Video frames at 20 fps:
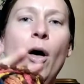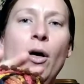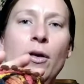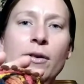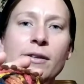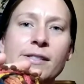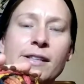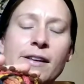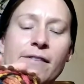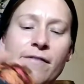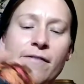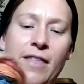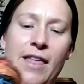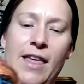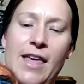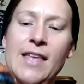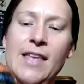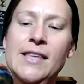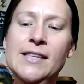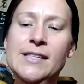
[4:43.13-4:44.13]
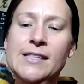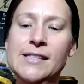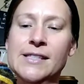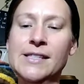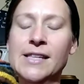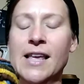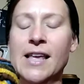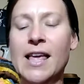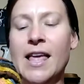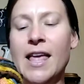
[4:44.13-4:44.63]
balls of
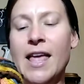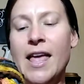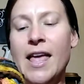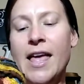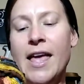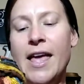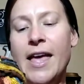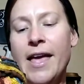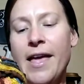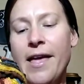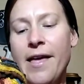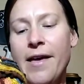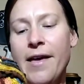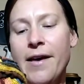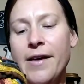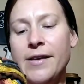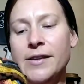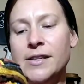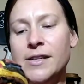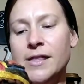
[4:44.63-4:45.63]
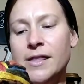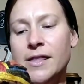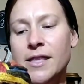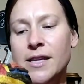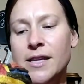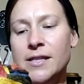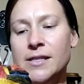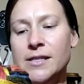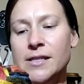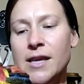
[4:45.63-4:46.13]
this and
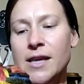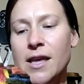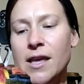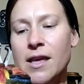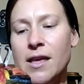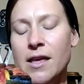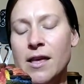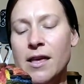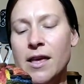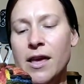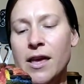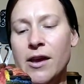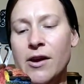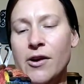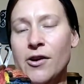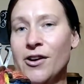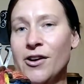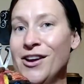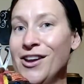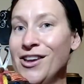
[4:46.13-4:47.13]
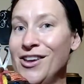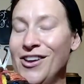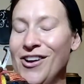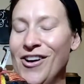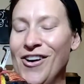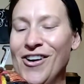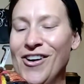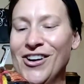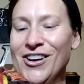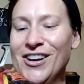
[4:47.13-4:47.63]
this here
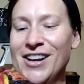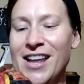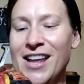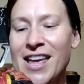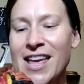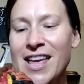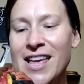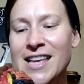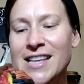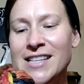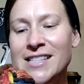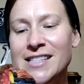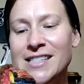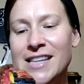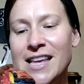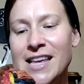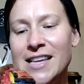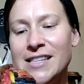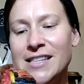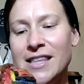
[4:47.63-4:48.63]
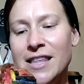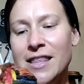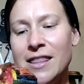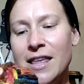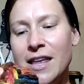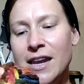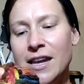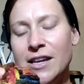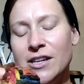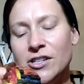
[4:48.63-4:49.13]
yarn says
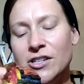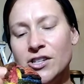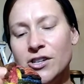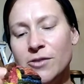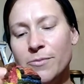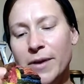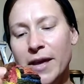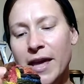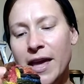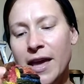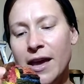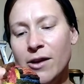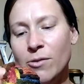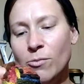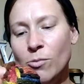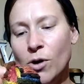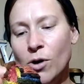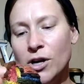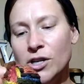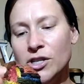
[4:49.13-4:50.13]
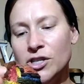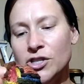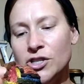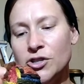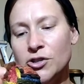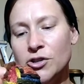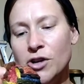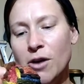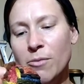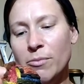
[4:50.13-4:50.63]
that it should be hand washed,
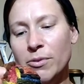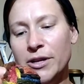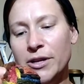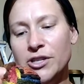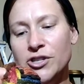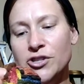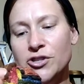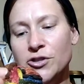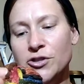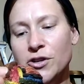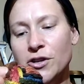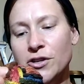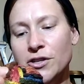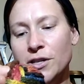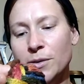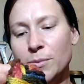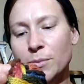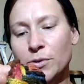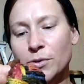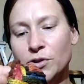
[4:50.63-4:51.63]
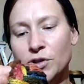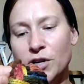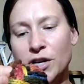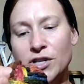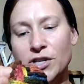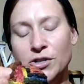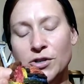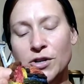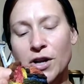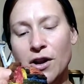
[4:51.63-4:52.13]
do not bleach, do not tumble
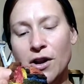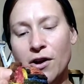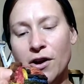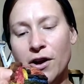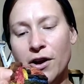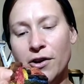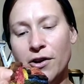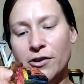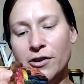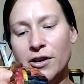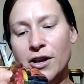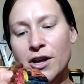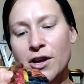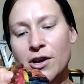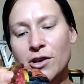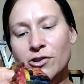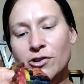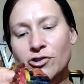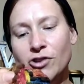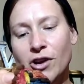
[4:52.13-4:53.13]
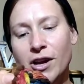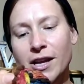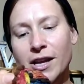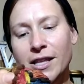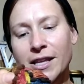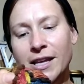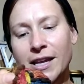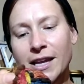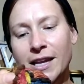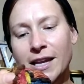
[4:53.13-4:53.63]
dry, do not iron, dry
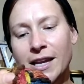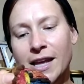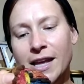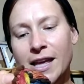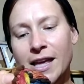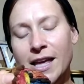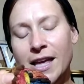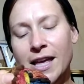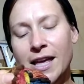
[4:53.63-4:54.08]
clean,